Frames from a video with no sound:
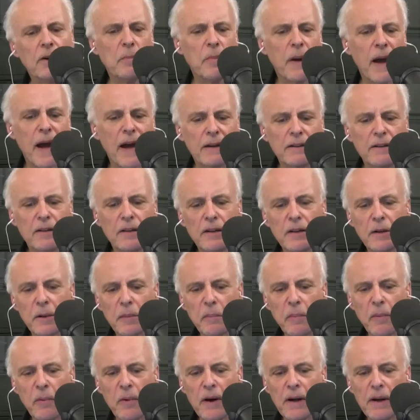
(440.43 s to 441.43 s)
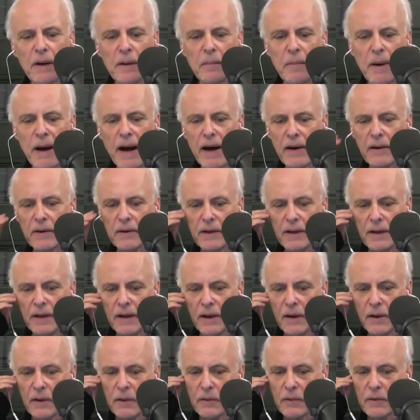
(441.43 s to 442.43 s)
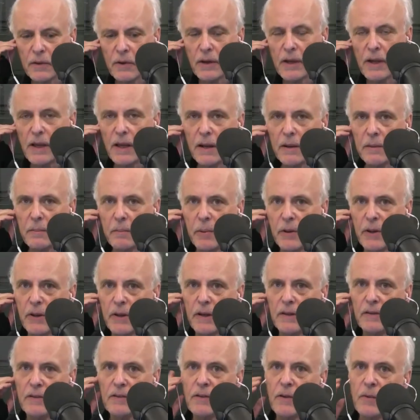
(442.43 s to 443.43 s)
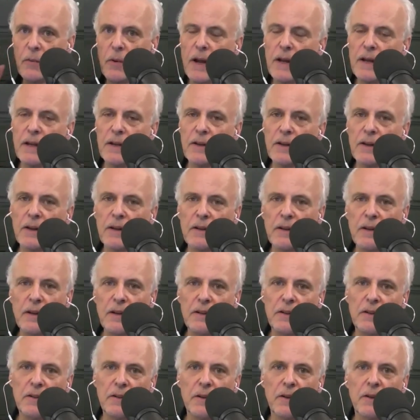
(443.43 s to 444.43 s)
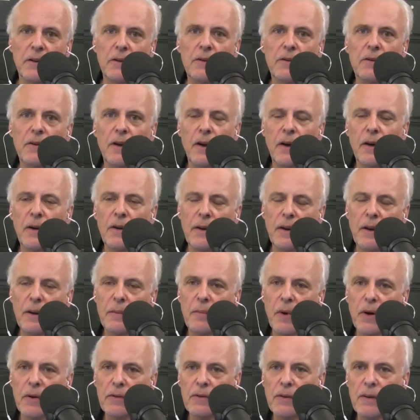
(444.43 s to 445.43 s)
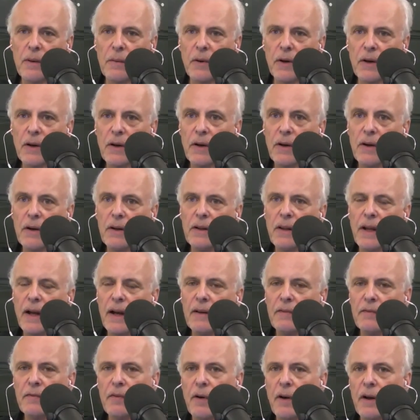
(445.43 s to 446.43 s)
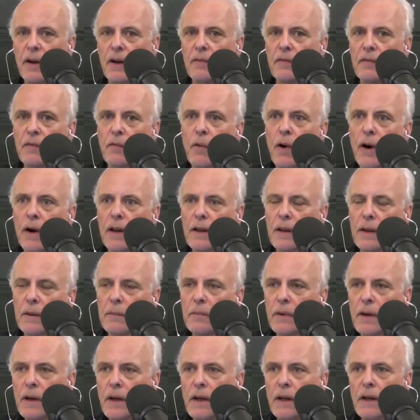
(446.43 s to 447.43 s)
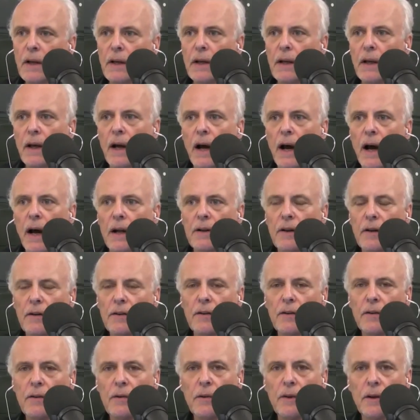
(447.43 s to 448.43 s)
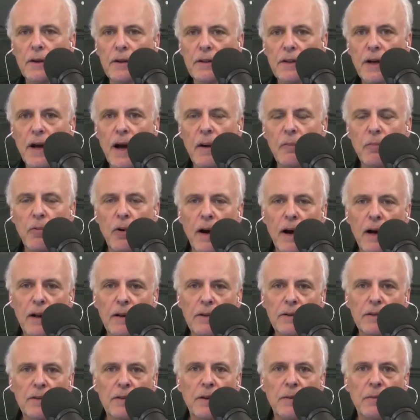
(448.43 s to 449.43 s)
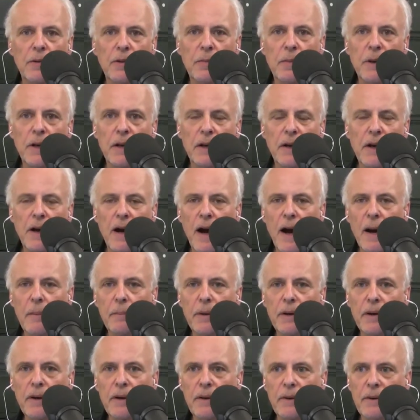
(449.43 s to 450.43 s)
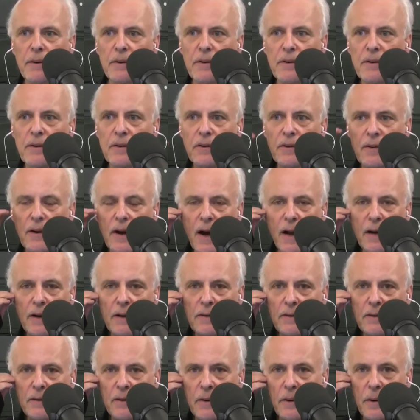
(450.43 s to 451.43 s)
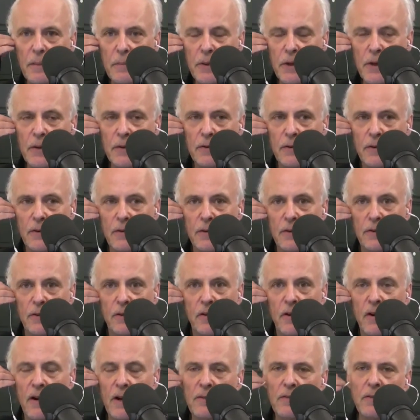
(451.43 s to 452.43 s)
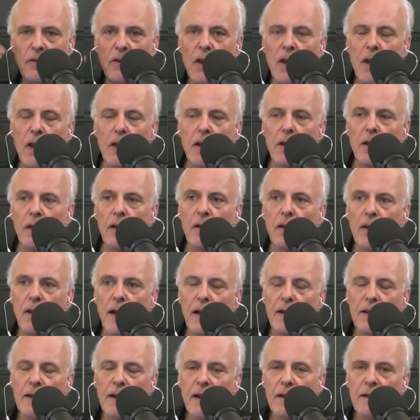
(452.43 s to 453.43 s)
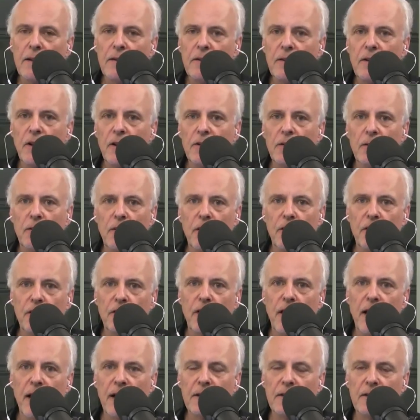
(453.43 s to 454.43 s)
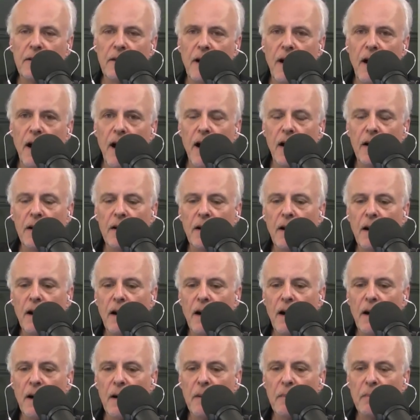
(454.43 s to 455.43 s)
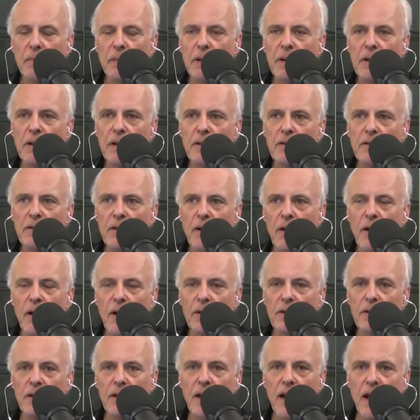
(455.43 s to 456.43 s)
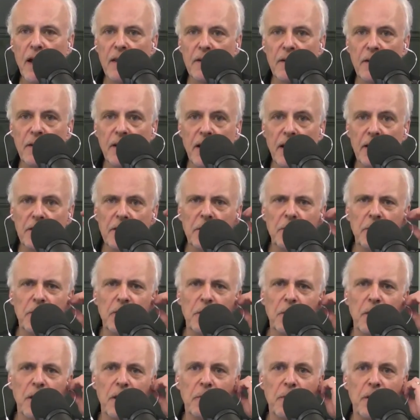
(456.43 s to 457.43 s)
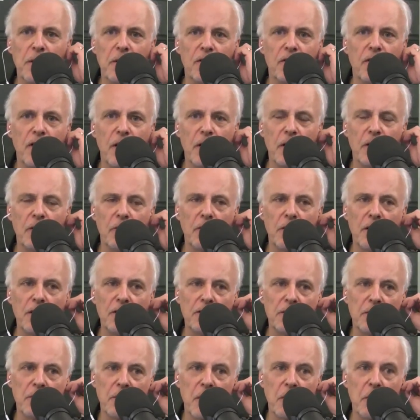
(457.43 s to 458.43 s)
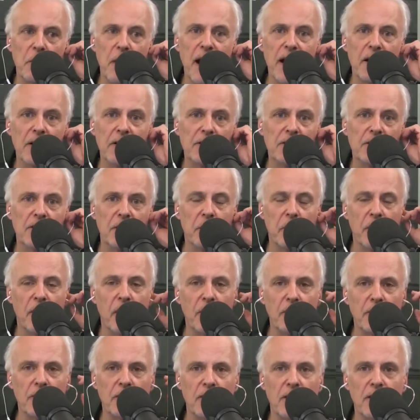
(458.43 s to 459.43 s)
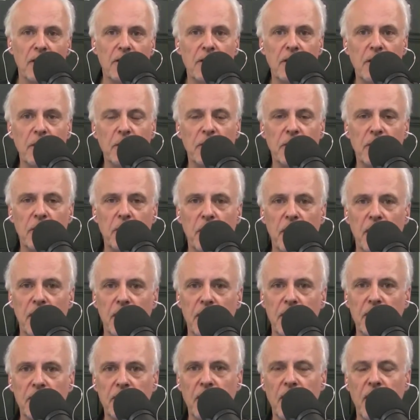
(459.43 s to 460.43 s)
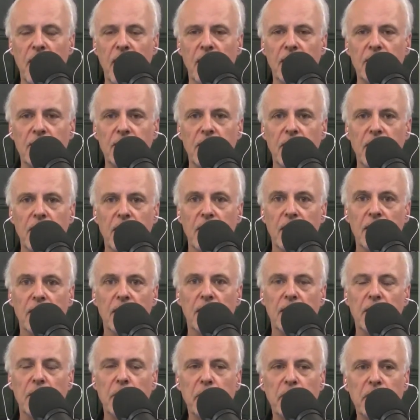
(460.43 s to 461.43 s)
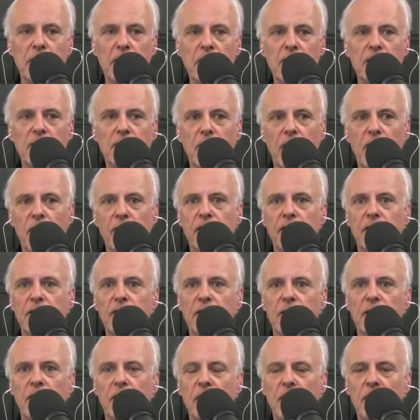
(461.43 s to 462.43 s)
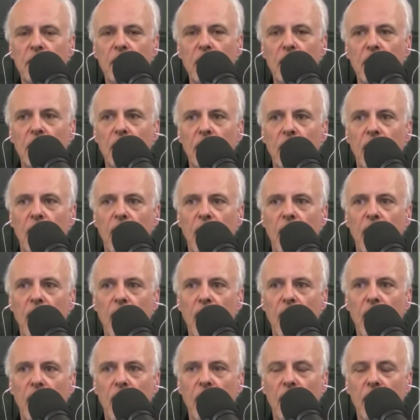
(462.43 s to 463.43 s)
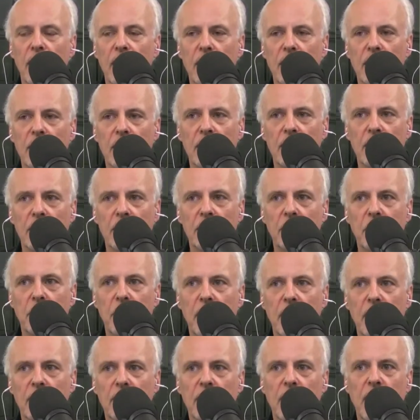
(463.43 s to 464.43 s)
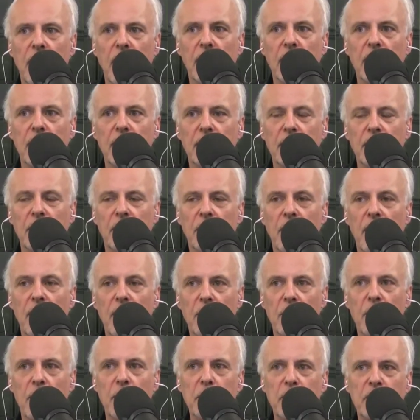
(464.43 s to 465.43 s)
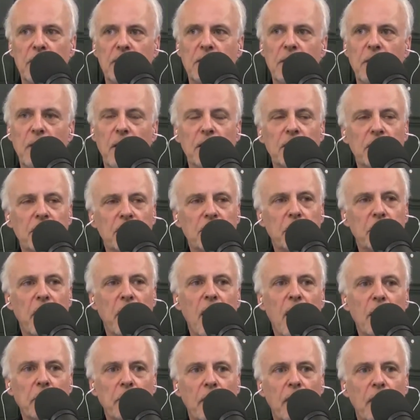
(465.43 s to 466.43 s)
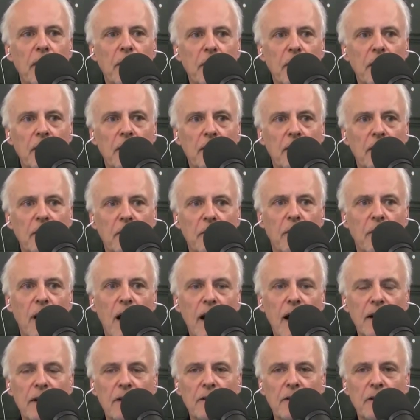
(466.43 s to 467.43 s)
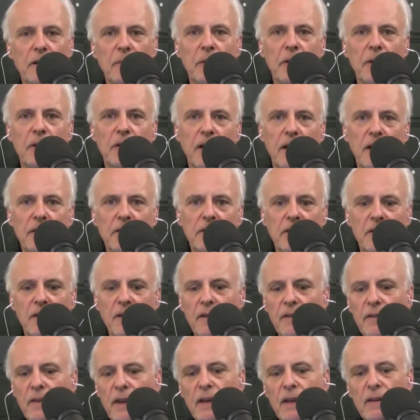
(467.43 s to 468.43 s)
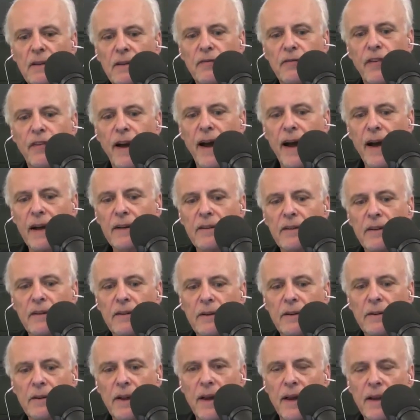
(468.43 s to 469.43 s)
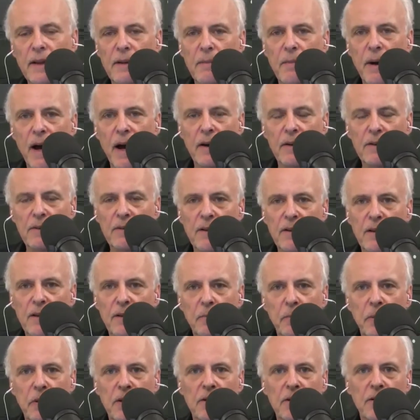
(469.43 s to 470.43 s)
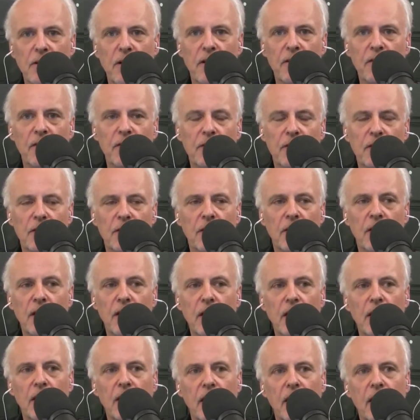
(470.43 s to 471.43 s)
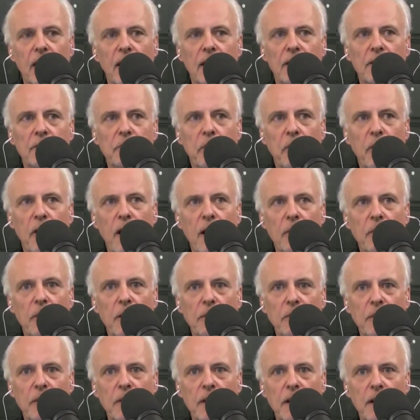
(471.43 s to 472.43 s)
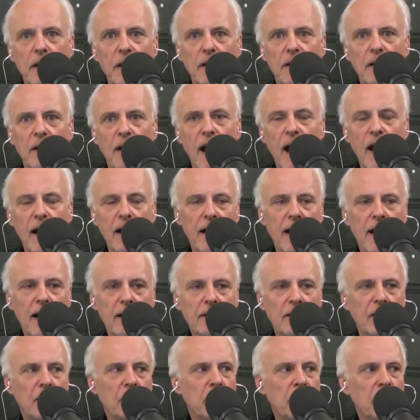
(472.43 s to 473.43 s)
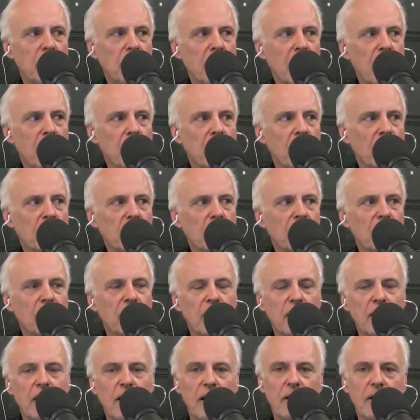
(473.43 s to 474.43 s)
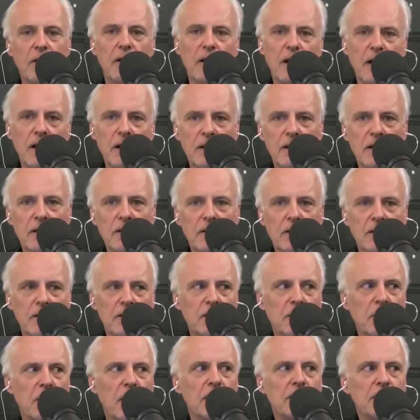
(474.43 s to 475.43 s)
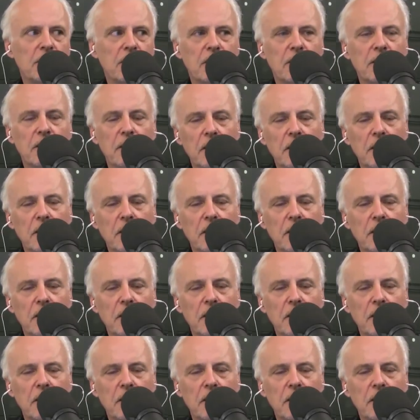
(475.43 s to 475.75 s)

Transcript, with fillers: back to your point about, you know, looking at police the way you look at teachers, you know, that most of them are good, that if one of them doesn't do their job well or seems to be incompetent or is dishonest or abuses a trust, that doesn't reflect on police altogether. And that seems to me to be a very reasonable, balanced approach. And it seems to me in this case that the police officer, well, I don't want to put you on the spot, but my interpretation of these facts as you laid them out is that this police officer is probably not acting with the utmost of integrity in this situation.